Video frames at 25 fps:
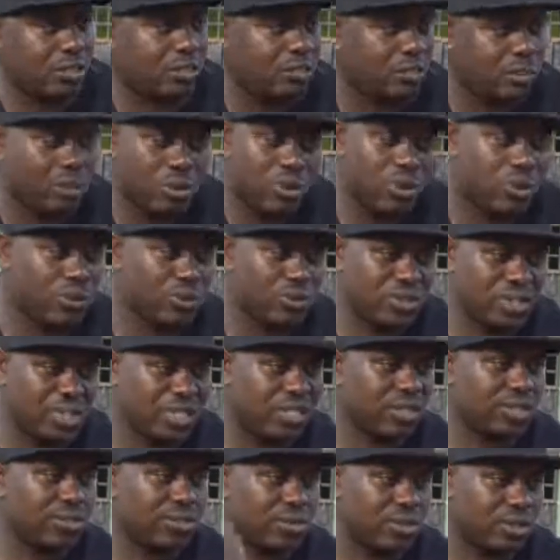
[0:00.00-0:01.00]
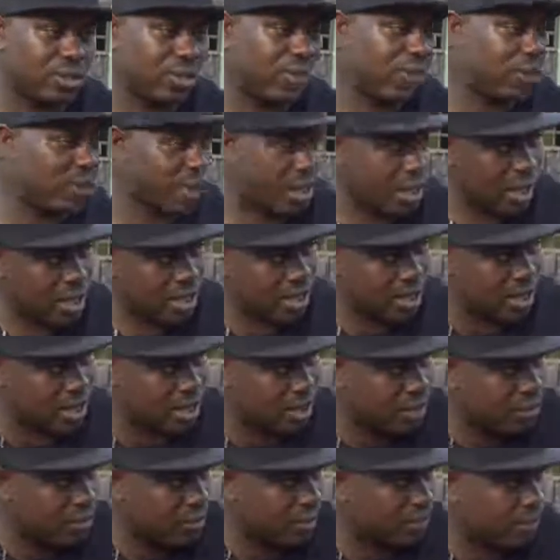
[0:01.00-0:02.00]
or more, or 60 or something like that.
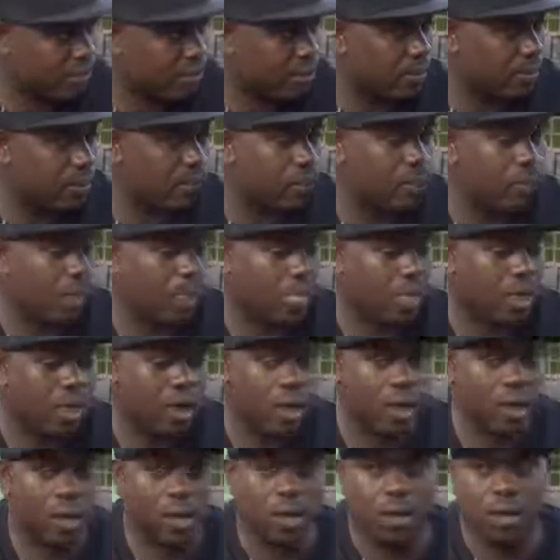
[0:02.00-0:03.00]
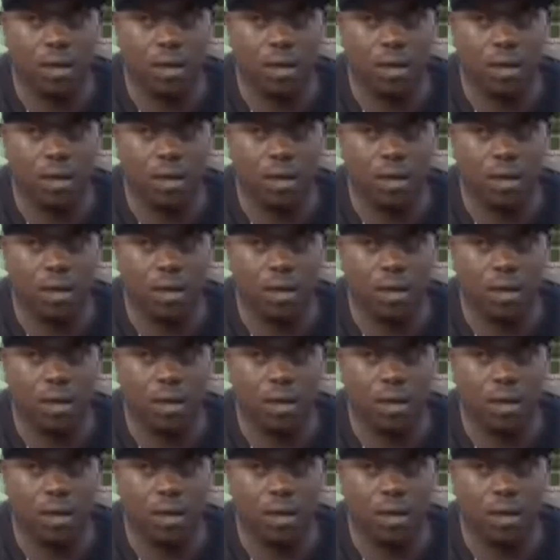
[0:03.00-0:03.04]
Yeah.